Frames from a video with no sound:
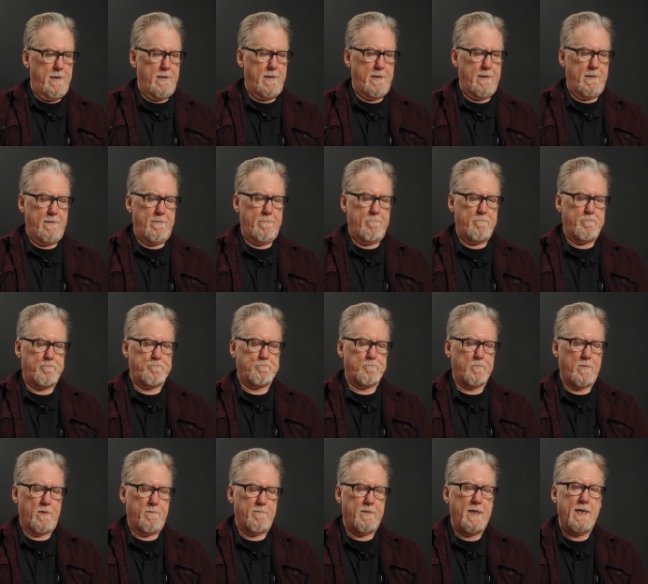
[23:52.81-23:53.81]
um,
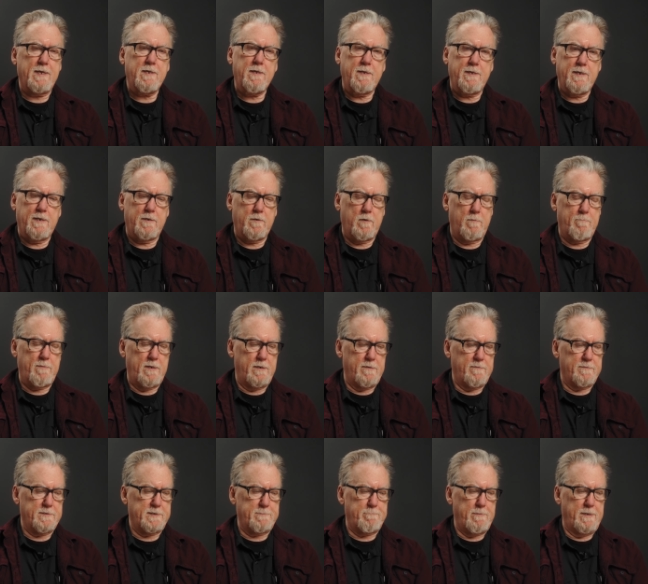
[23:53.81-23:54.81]
they can get a little bit
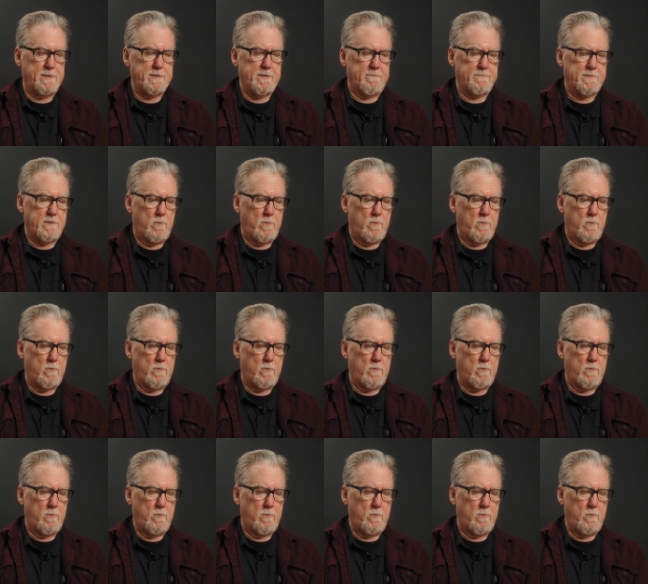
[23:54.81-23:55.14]
expensive.